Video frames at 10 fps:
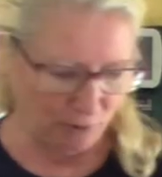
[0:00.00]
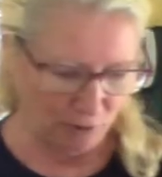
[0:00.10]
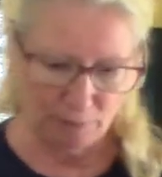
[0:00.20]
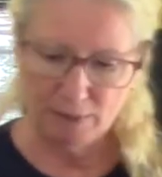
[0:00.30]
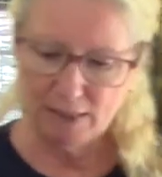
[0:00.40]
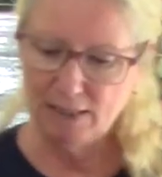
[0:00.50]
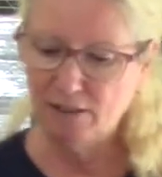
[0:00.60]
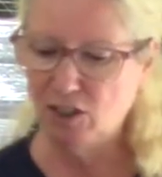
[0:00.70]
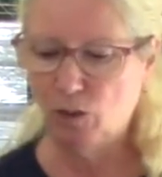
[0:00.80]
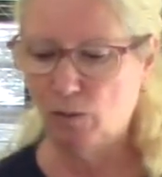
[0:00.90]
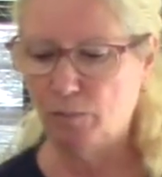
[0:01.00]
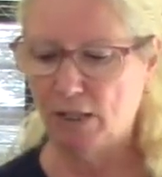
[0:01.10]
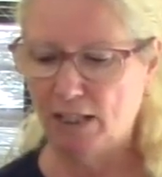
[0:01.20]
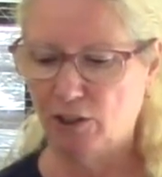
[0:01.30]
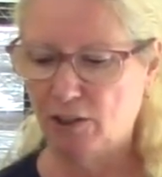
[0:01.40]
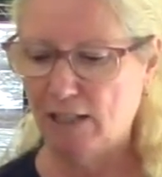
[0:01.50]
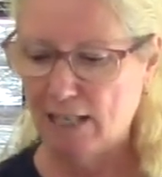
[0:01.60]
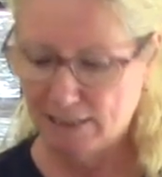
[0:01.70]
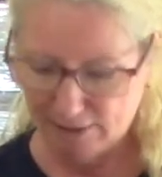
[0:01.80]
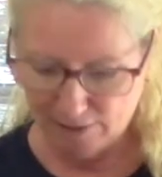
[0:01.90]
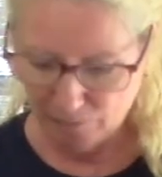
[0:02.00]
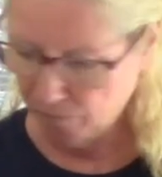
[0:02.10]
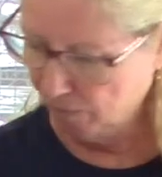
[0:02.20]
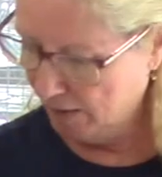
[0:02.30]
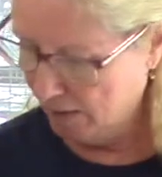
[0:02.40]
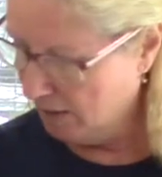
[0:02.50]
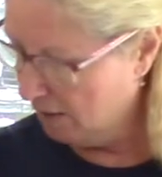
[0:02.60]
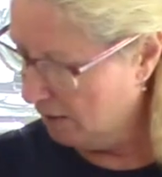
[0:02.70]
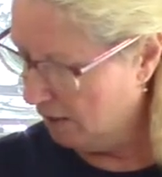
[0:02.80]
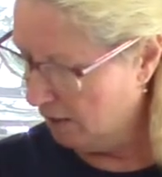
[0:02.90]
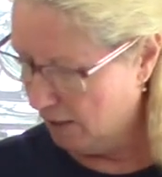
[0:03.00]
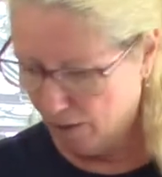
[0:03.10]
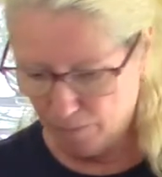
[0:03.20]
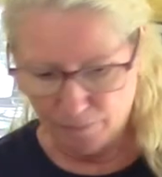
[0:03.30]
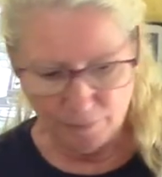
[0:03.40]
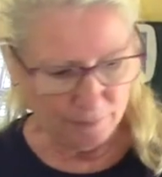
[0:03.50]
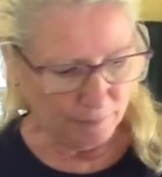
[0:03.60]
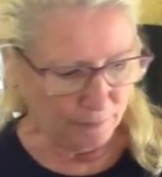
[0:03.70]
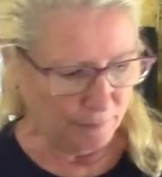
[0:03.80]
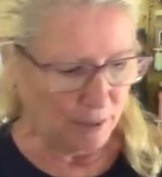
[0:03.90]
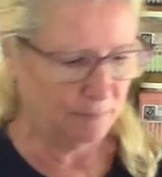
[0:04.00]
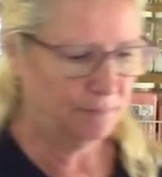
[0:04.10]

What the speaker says: doing it, because you don't want to break your glass. But